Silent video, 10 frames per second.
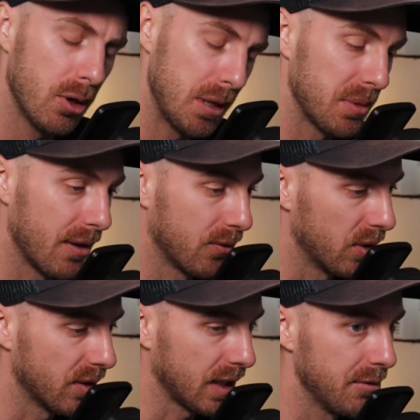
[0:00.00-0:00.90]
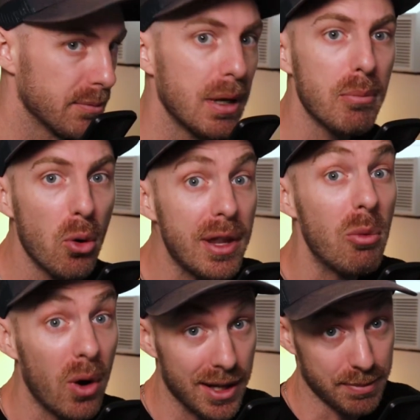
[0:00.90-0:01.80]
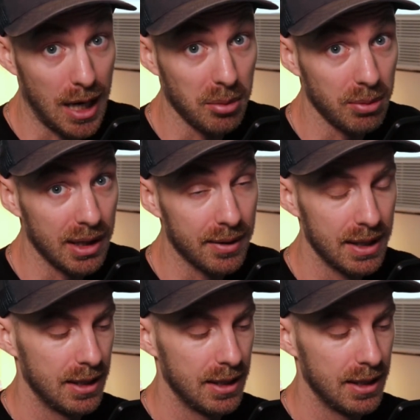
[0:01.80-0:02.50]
maybe not four hundred times, but more than once probably. So